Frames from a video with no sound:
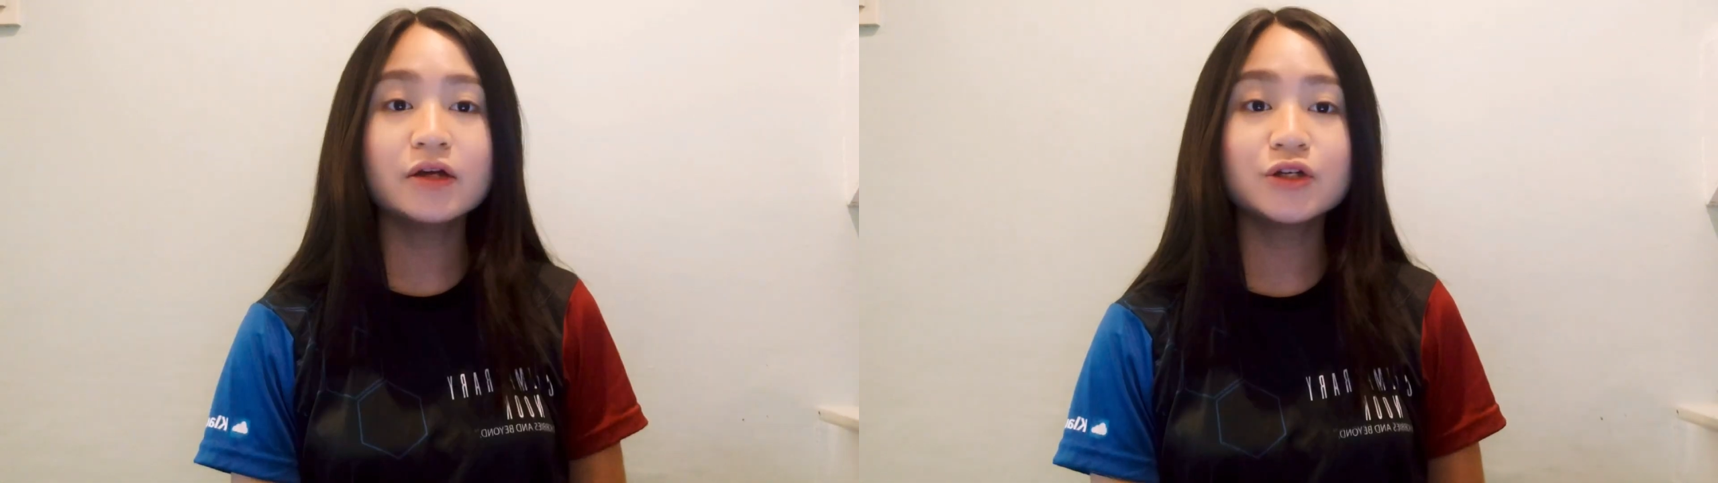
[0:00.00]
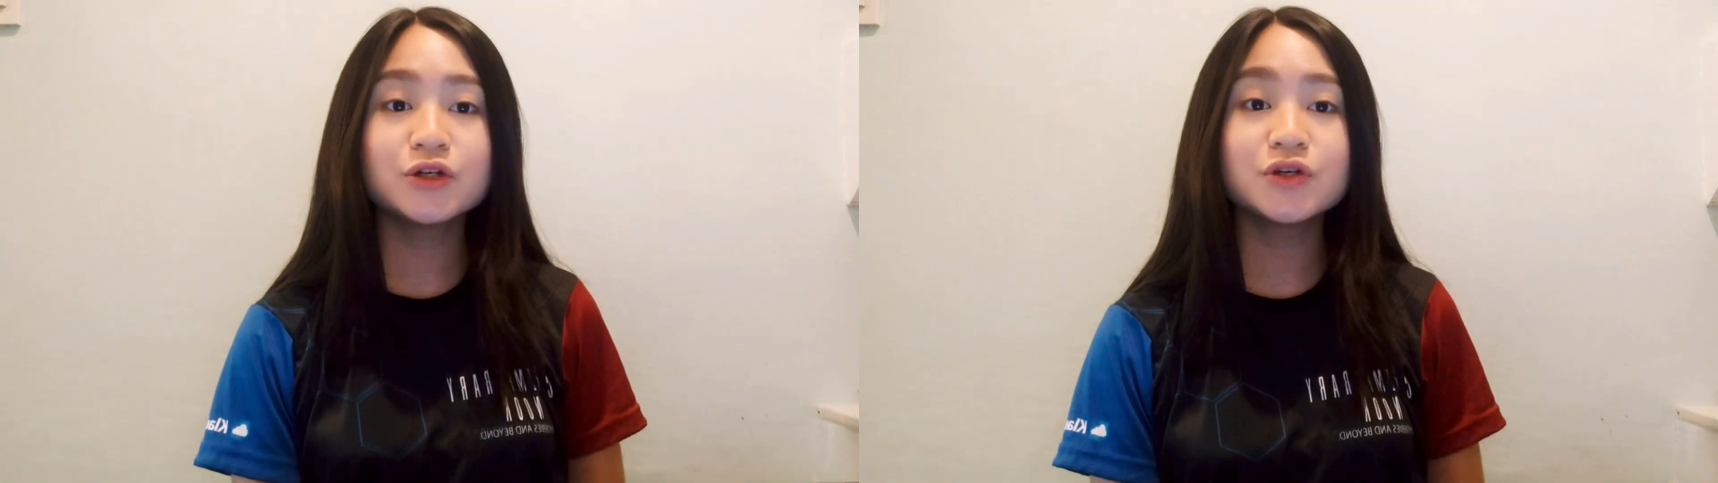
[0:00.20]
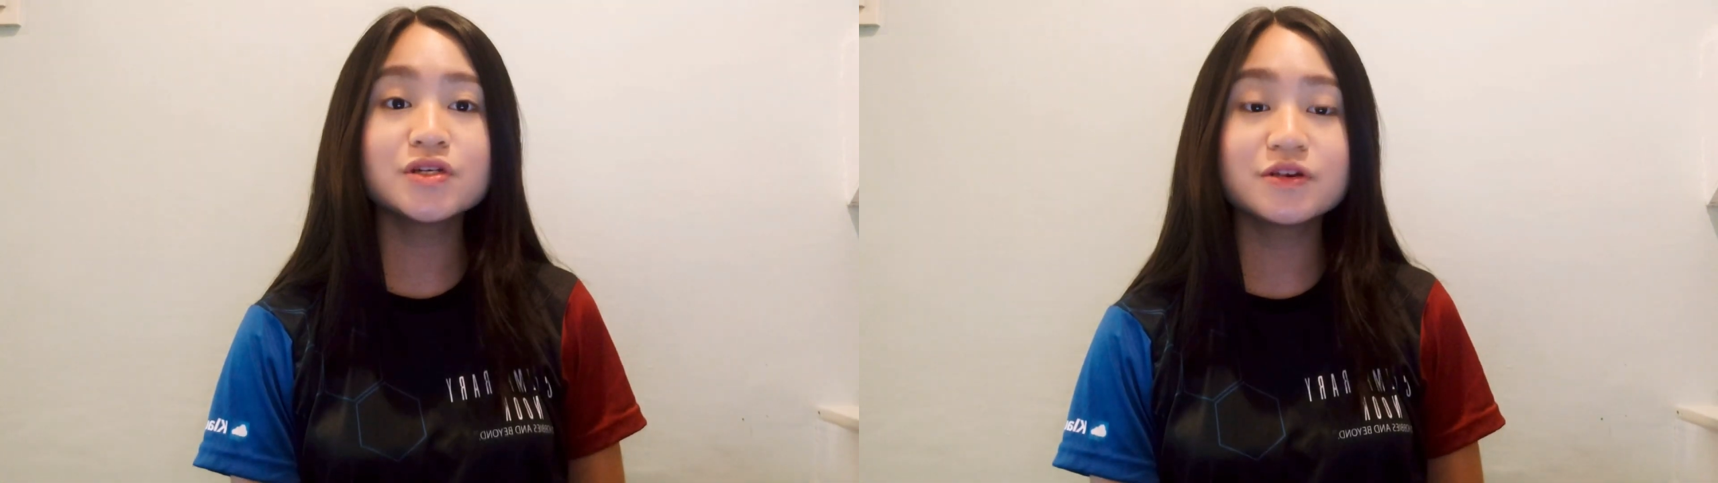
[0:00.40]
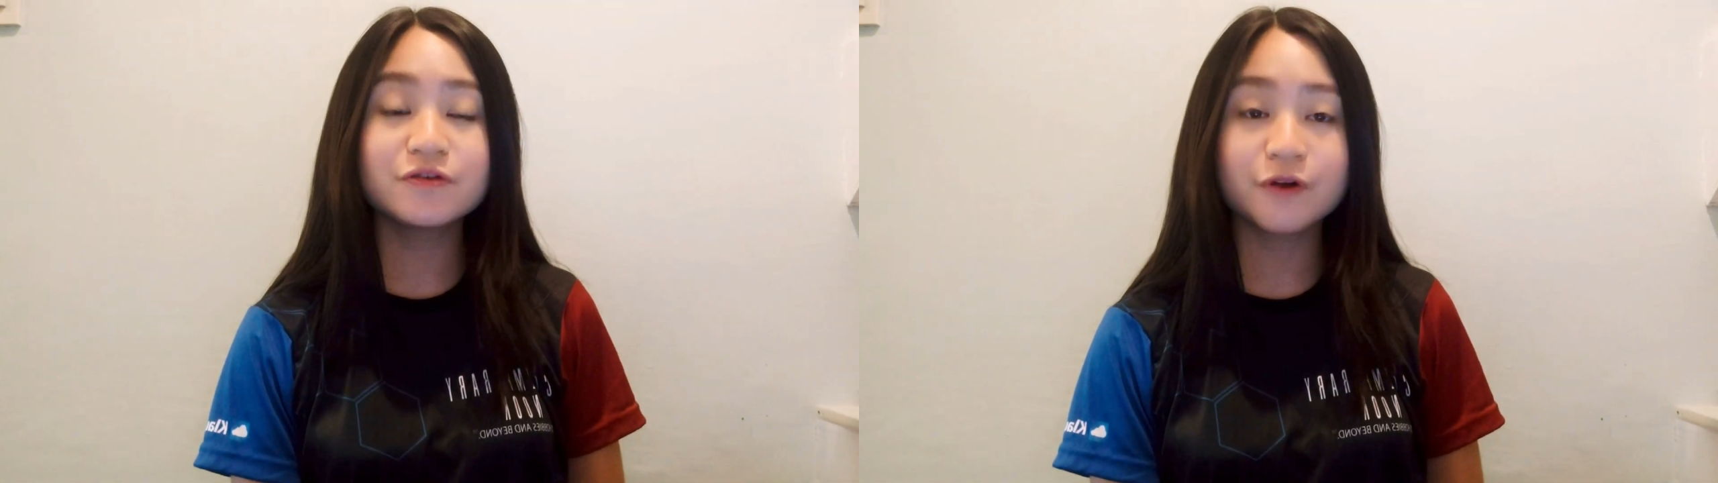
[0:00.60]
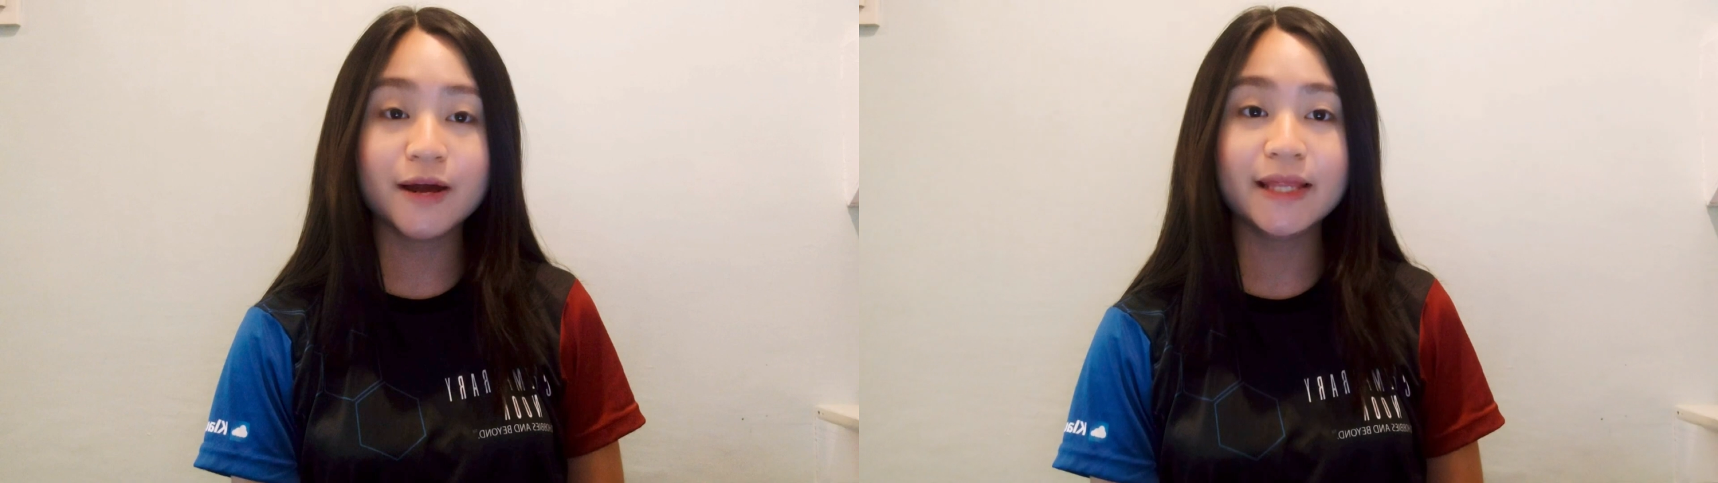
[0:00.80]
Choose
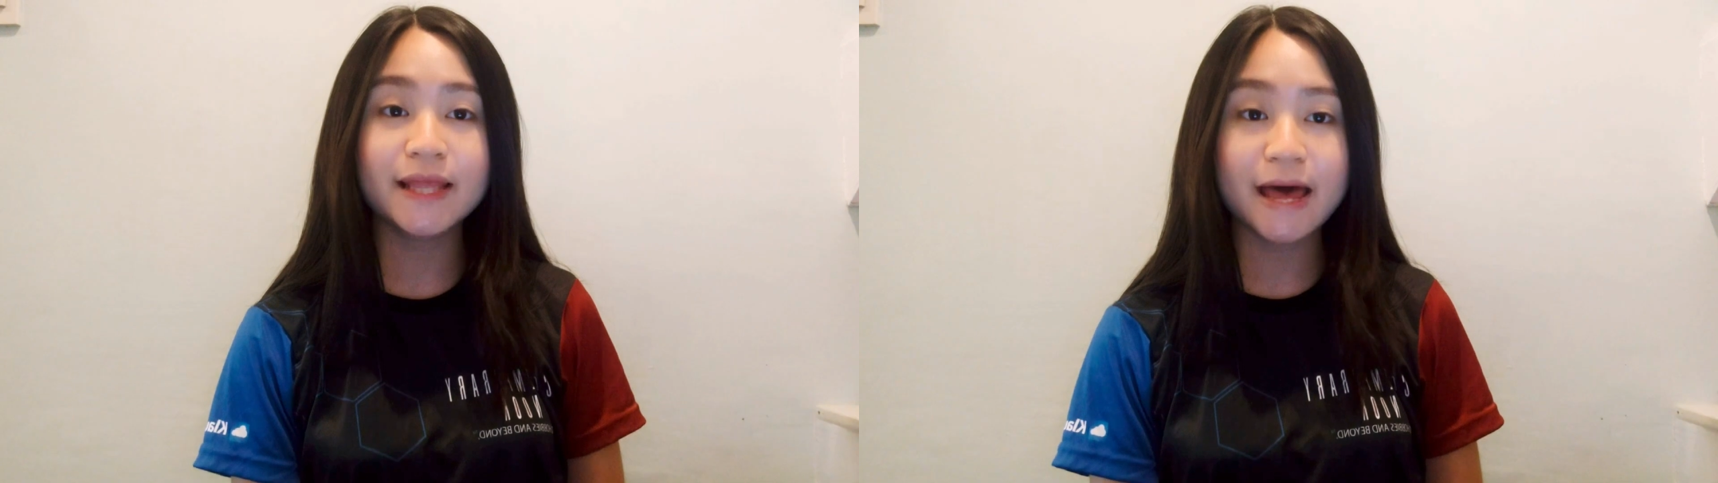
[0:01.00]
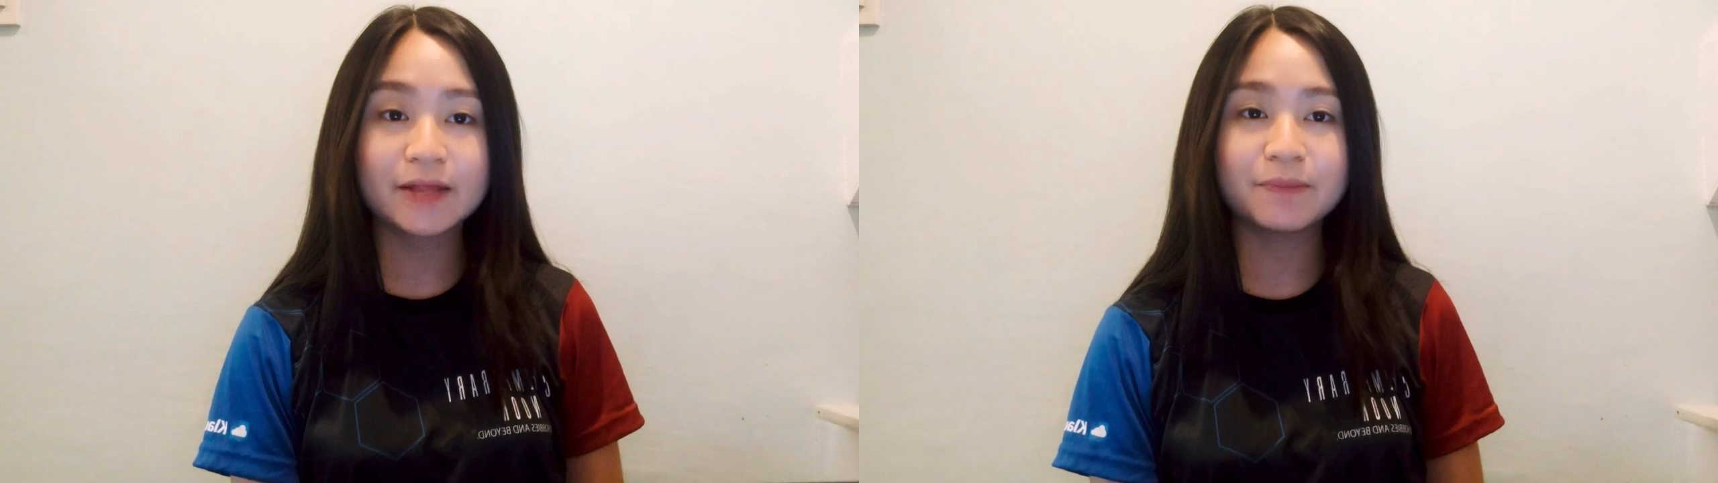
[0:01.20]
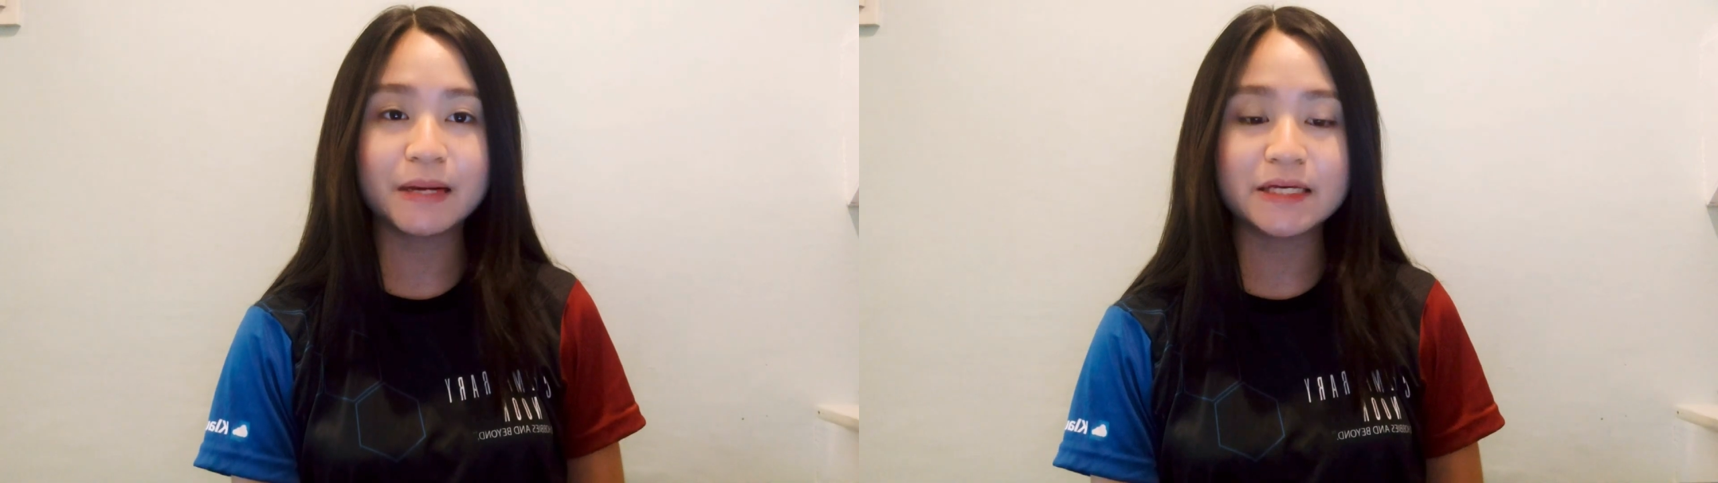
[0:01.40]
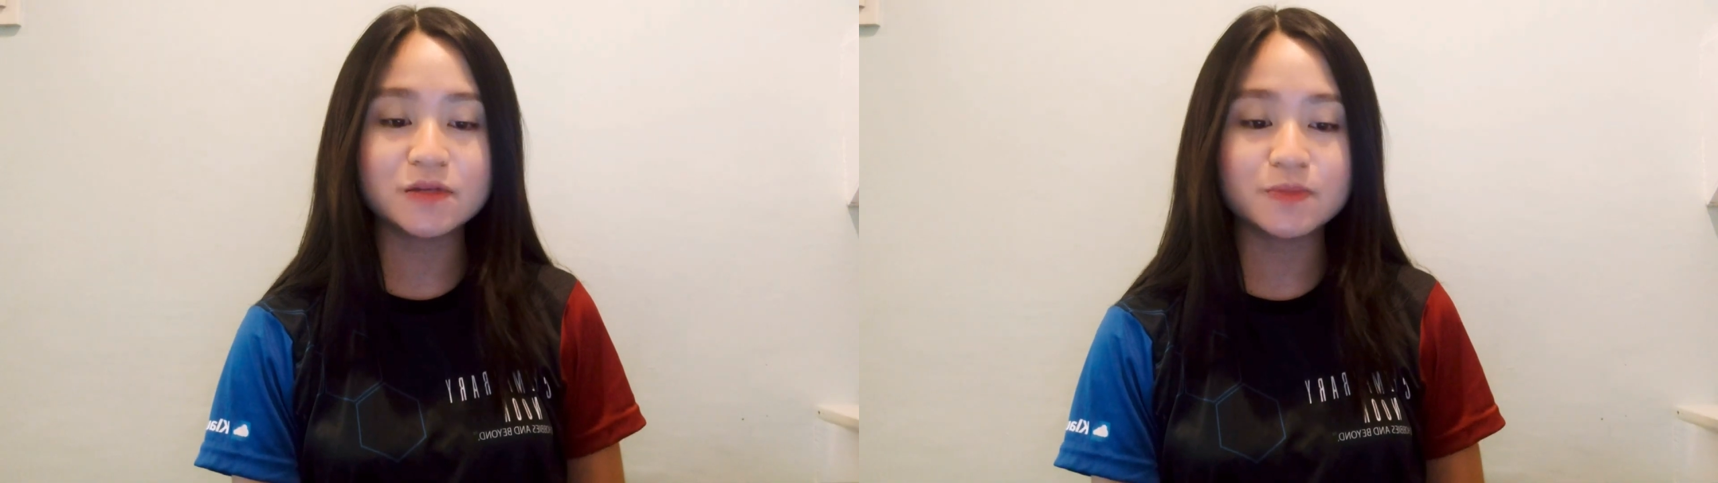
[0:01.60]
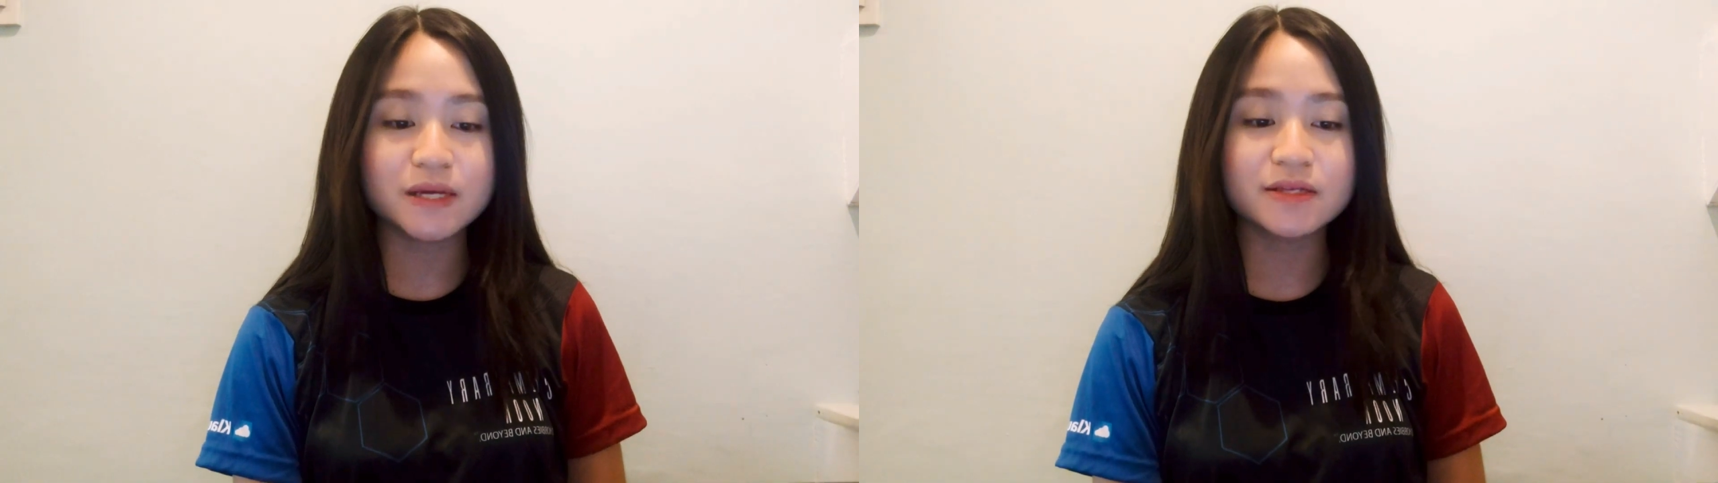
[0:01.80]
different ad
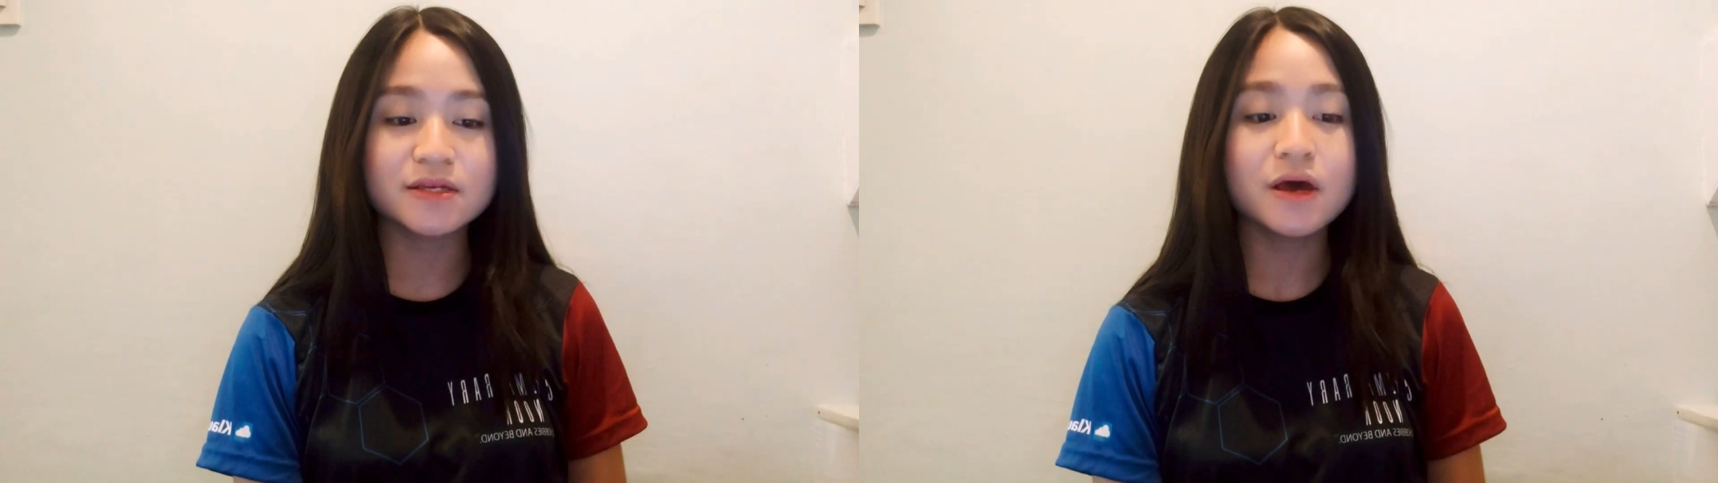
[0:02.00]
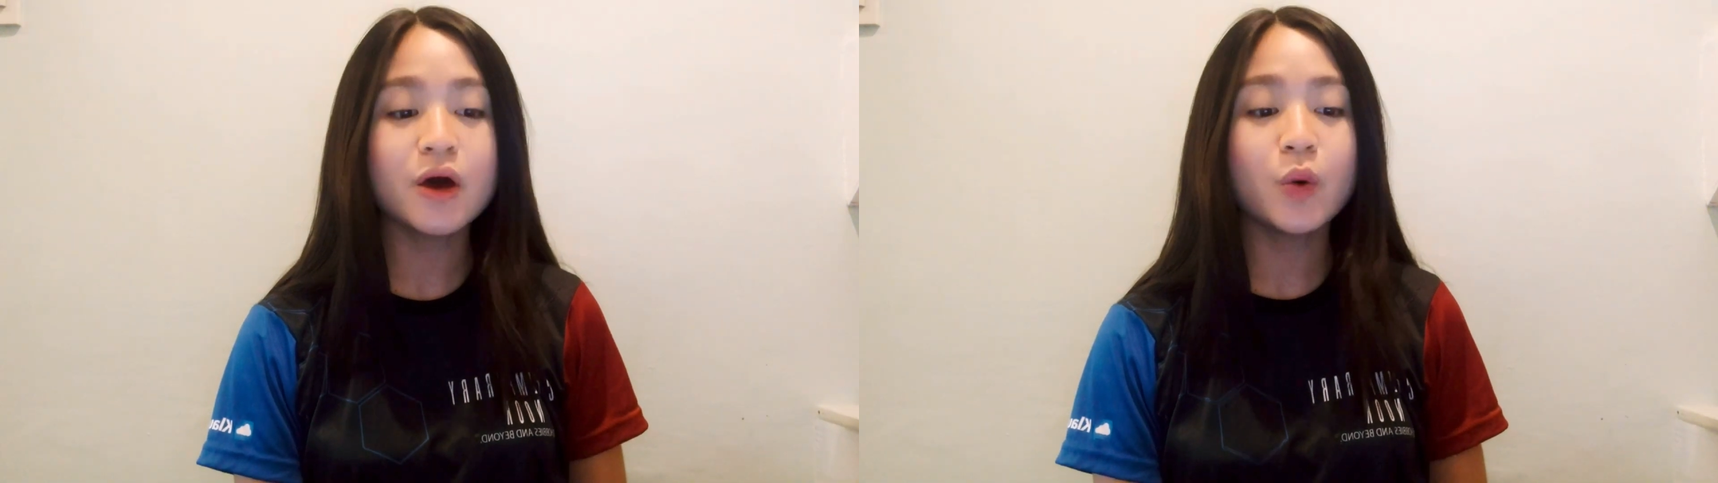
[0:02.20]
placements.